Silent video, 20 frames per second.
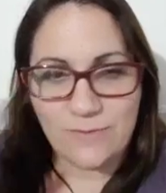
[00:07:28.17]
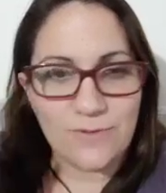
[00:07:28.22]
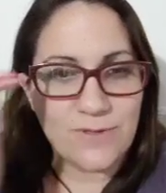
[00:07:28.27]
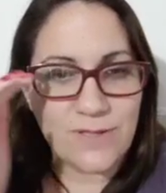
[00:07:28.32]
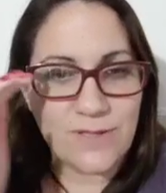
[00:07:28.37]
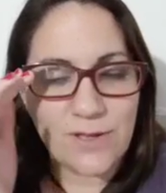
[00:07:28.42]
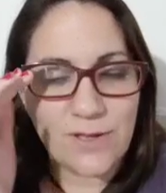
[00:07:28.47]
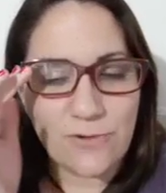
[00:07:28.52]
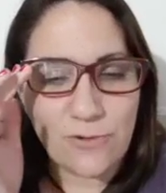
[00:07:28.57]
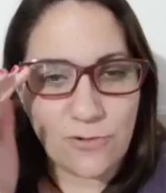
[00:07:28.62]

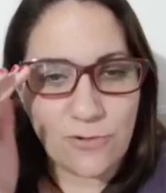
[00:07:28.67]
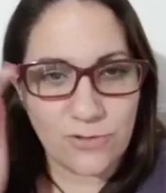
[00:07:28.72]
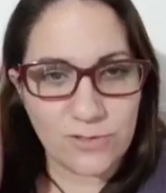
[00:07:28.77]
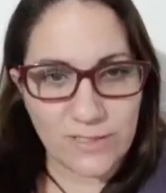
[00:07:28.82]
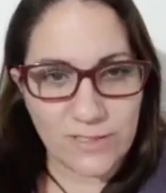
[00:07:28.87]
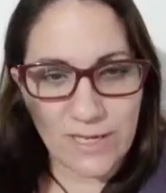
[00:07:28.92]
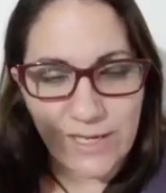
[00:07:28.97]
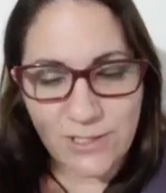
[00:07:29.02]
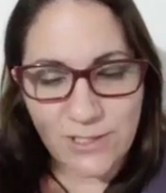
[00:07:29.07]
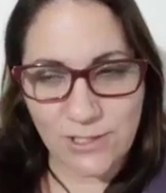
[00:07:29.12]
they
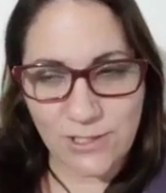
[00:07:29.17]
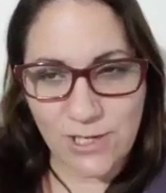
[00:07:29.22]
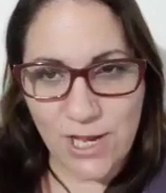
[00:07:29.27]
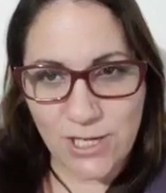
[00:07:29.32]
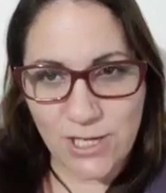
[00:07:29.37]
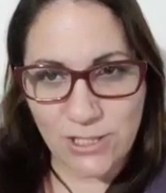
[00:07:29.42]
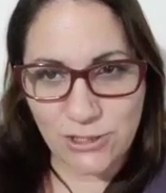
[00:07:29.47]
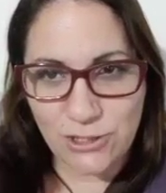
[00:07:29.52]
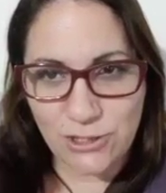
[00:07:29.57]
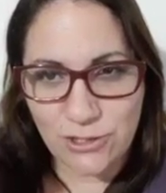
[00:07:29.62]
called
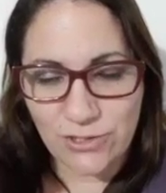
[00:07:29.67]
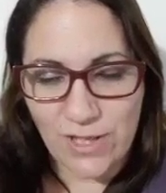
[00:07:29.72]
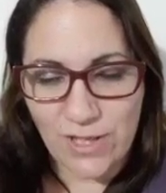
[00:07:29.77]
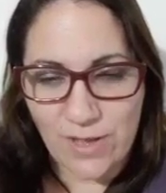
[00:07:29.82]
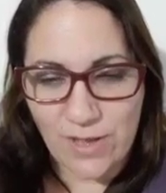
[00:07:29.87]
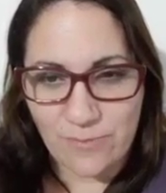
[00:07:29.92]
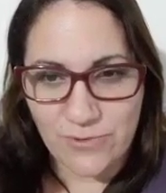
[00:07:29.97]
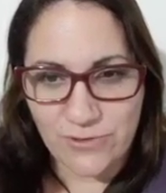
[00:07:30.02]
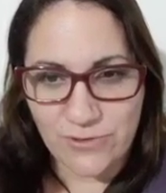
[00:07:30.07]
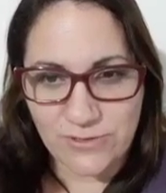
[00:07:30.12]
angel
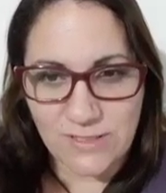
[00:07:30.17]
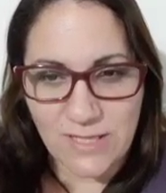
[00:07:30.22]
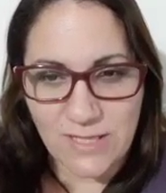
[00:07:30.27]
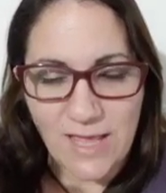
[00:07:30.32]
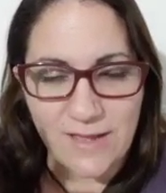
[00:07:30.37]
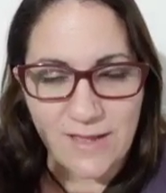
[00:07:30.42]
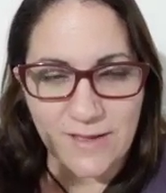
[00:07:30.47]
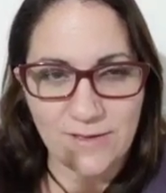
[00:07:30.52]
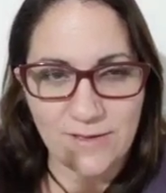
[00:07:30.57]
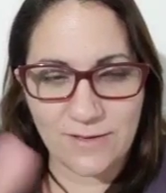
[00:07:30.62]
numbers,
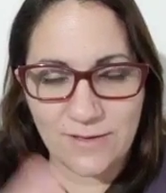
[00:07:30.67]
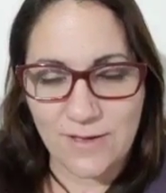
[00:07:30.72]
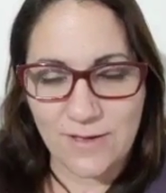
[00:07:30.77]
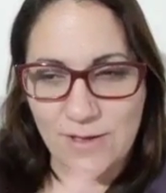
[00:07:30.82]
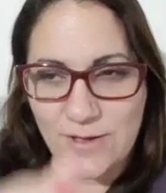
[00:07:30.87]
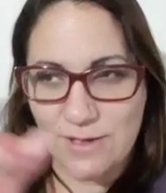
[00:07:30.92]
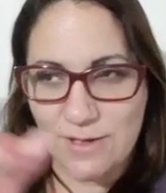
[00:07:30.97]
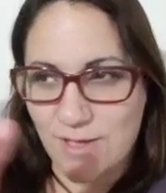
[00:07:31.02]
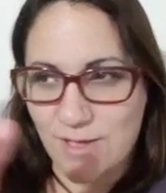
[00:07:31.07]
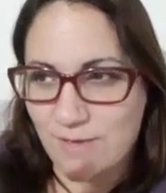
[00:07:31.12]
like
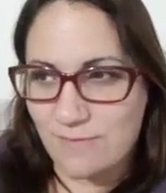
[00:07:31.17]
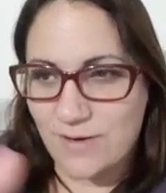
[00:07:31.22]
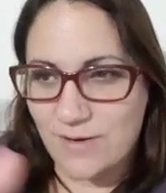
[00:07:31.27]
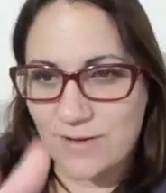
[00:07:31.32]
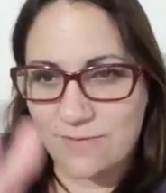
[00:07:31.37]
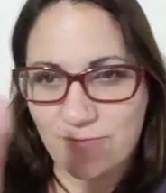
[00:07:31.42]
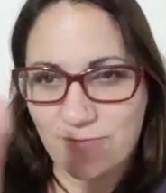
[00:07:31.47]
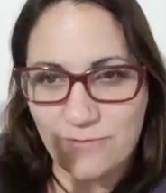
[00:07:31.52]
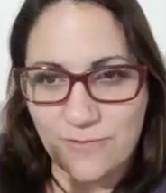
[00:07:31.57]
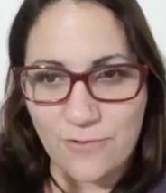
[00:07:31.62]
even
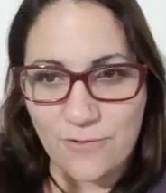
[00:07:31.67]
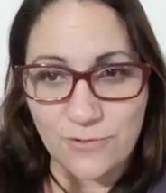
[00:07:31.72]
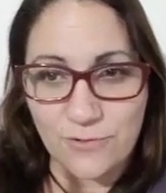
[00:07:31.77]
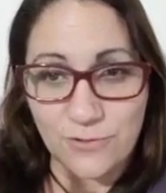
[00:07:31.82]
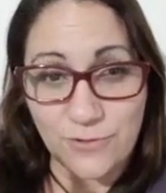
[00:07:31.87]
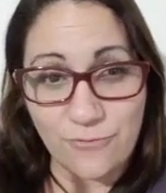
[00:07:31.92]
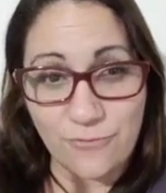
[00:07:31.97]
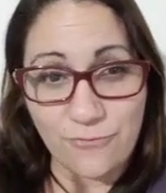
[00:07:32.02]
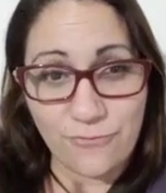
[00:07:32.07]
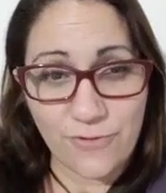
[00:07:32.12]
if on
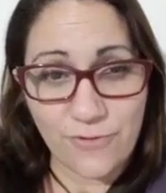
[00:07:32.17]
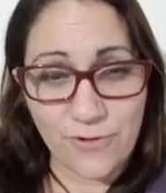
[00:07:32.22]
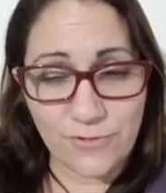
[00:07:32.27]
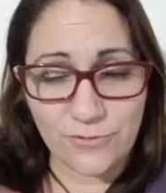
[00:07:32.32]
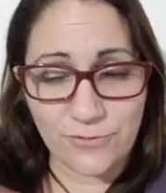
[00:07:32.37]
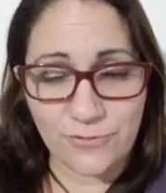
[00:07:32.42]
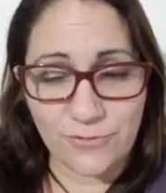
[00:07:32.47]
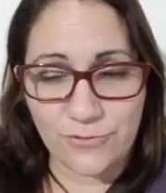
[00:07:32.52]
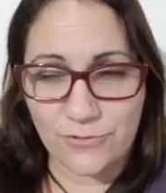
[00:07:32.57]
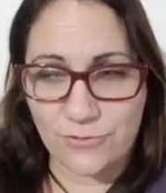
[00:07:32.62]
your
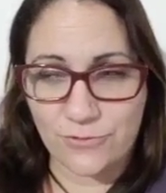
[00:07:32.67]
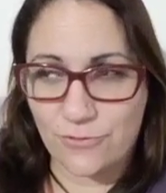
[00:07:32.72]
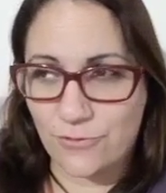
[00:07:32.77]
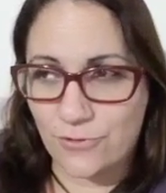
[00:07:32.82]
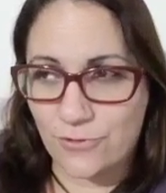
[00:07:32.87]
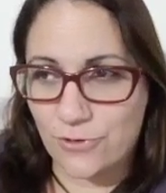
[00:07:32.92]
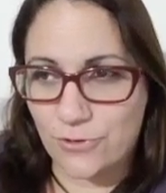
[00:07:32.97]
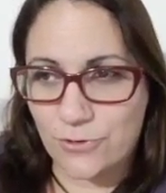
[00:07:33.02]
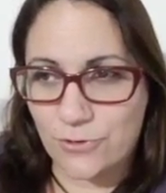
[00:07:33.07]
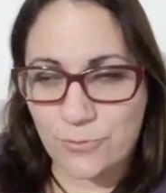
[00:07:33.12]
phone
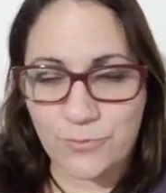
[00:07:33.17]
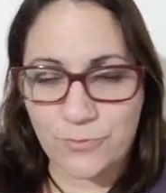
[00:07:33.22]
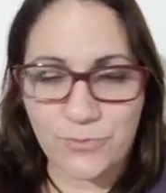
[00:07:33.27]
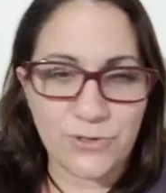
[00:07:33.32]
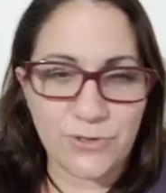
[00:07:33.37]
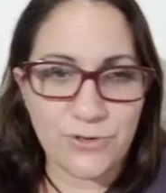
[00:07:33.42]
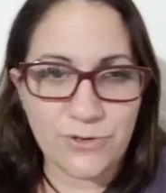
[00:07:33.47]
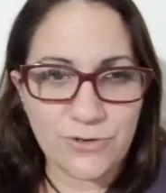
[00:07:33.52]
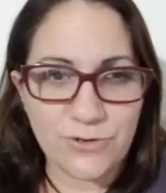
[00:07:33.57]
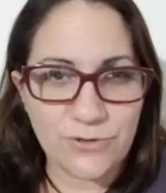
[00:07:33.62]
or your
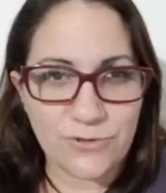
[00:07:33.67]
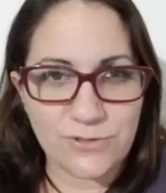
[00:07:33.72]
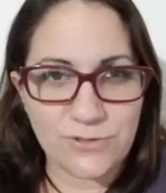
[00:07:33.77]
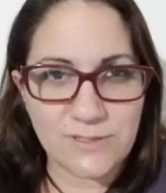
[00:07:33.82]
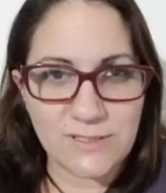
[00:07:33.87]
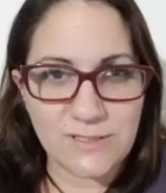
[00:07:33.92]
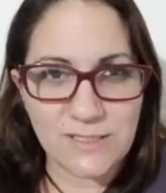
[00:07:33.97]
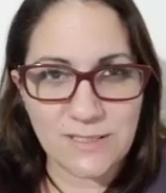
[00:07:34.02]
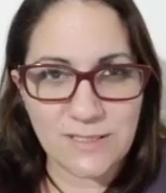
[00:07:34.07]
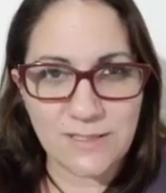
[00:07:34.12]
computer you
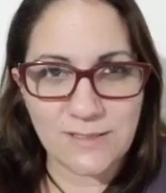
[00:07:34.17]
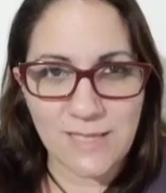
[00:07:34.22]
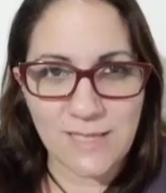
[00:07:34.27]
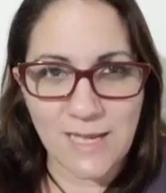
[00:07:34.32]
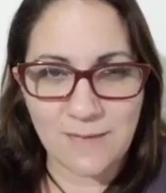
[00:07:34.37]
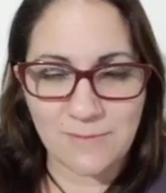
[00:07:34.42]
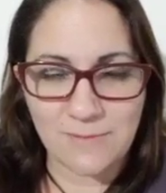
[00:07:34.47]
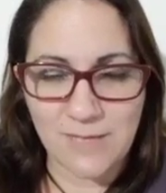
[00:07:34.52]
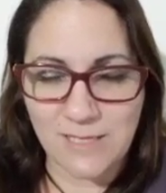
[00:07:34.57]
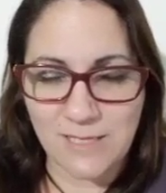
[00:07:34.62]
see the
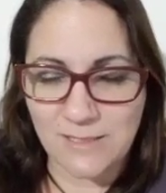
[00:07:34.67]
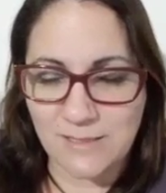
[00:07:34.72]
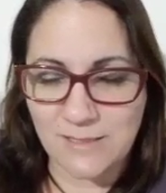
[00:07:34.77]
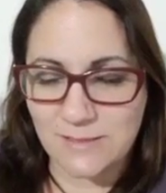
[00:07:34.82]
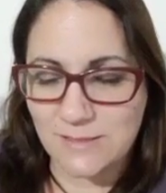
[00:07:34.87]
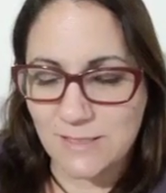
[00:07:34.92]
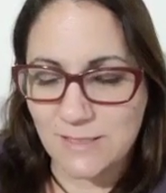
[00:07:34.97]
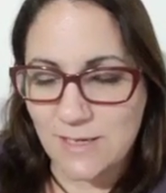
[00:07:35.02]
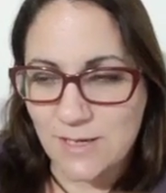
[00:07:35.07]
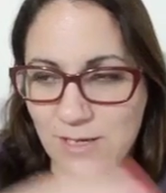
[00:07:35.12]
time that
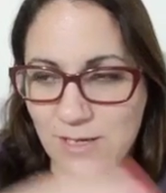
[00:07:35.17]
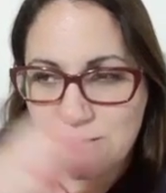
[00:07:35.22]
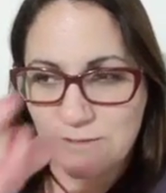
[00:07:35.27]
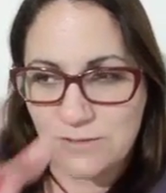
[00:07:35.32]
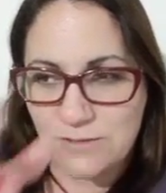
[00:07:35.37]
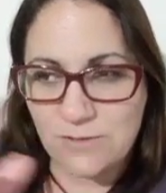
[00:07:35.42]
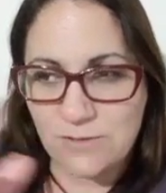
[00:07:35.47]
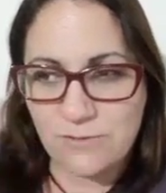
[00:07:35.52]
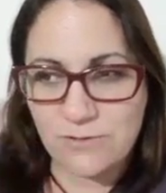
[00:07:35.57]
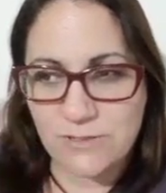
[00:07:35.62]
is
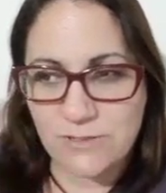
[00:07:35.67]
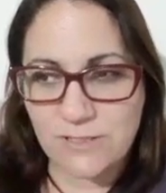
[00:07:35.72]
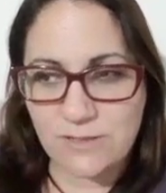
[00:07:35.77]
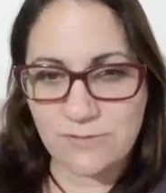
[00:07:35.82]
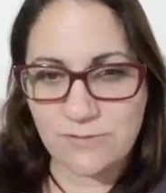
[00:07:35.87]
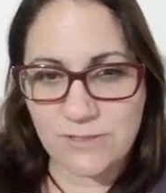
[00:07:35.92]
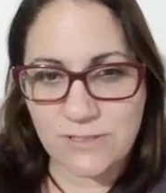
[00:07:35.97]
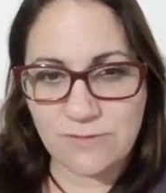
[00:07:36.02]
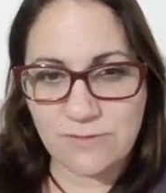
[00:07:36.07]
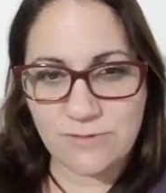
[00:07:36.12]

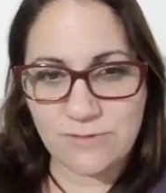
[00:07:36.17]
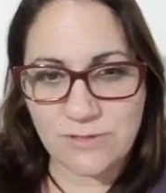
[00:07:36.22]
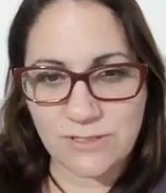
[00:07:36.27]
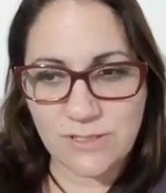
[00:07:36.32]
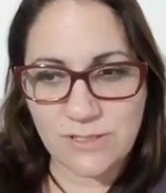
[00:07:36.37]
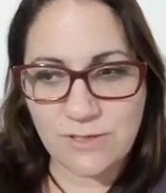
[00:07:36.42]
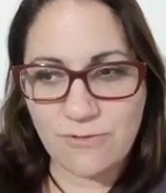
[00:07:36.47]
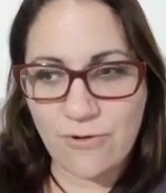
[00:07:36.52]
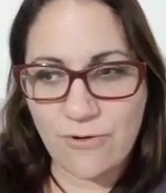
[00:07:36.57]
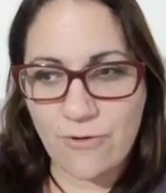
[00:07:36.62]
0000
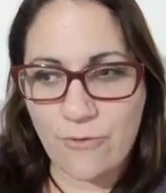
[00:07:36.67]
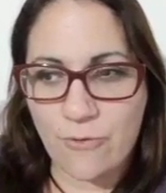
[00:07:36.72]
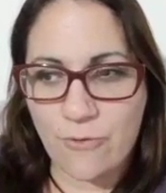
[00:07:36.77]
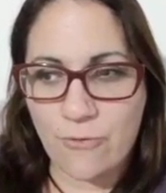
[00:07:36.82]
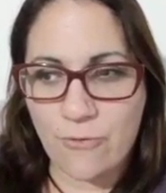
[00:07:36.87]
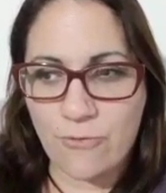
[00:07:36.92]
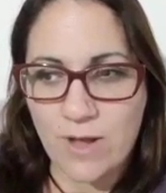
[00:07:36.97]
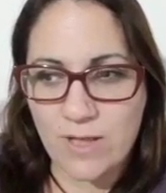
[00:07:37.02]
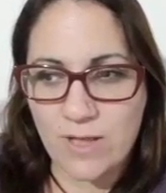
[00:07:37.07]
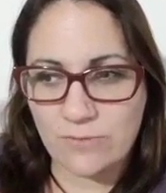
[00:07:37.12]
or
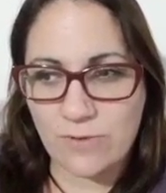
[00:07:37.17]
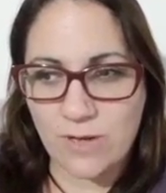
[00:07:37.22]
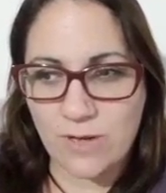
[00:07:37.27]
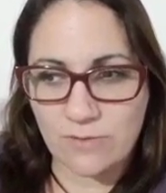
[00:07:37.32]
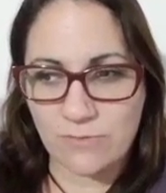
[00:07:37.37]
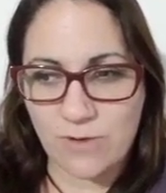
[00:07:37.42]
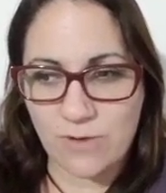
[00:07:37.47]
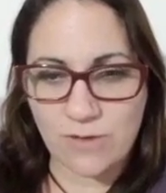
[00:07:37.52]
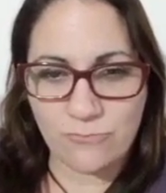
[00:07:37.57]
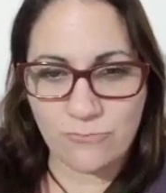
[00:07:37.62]

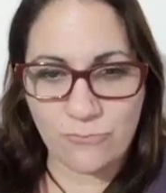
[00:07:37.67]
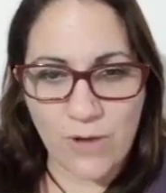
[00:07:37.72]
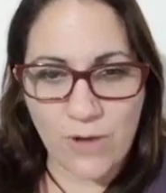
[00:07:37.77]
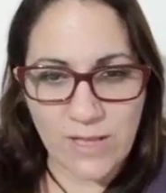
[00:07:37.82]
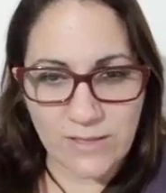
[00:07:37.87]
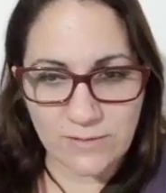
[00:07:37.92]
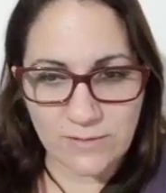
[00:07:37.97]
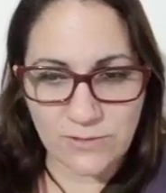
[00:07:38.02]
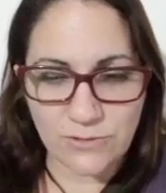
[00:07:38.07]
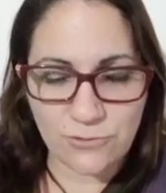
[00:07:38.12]

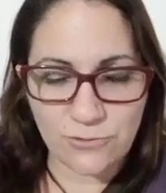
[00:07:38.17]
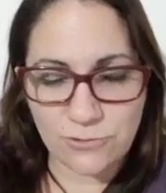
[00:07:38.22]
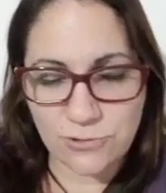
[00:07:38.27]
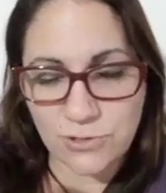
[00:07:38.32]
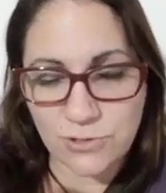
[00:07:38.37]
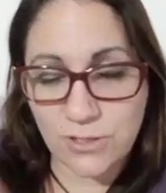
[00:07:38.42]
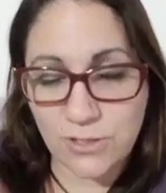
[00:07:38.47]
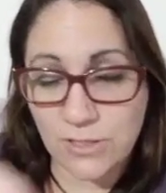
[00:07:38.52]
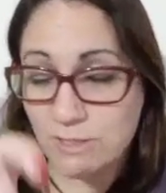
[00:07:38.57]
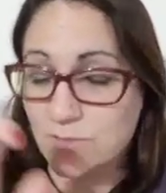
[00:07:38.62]
1111,
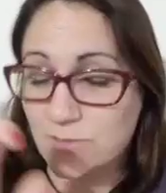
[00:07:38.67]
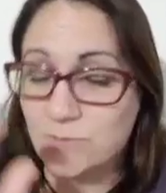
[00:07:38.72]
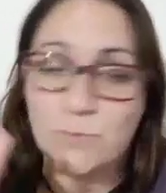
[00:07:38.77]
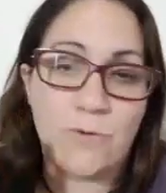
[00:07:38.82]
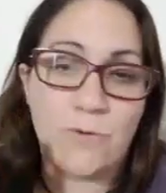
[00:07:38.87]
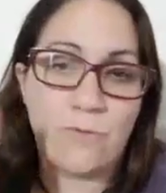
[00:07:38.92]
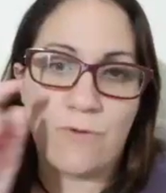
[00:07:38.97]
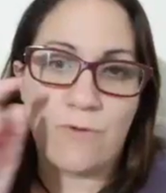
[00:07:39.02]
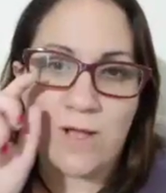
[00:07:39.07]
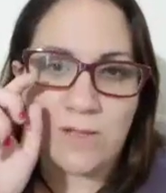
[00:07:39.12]
usually it's
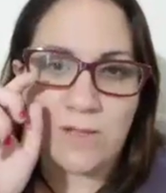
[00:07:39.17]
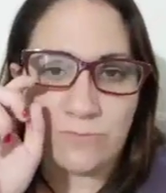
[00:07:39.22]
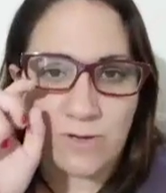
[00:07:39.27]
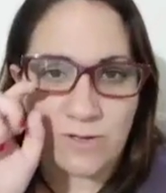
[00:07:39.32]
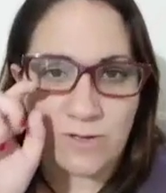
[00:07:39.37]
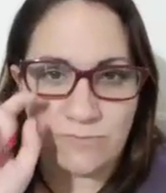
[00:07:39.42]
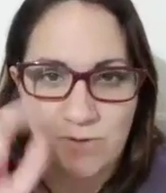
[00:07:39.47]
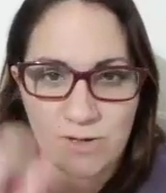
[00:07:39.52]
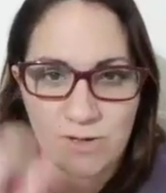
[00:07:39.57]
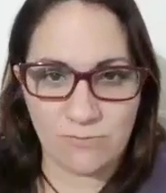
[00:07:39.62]
more
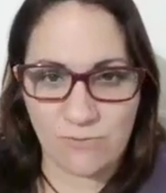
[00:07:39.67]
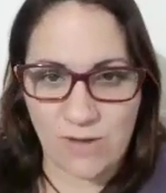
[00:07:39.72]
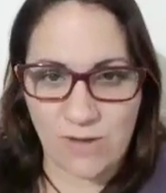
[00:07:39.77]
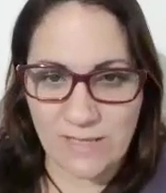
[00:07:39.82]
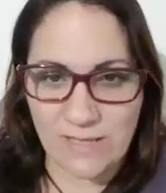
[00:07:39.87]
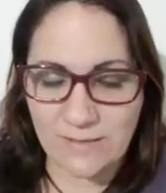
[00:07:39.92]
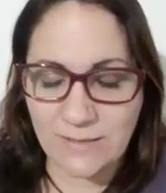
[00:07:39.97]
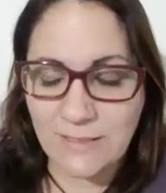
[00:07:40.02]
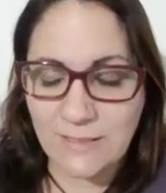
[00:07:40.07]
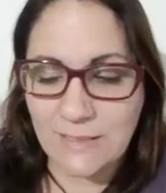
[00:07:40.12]

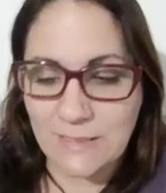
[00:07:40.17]
1111.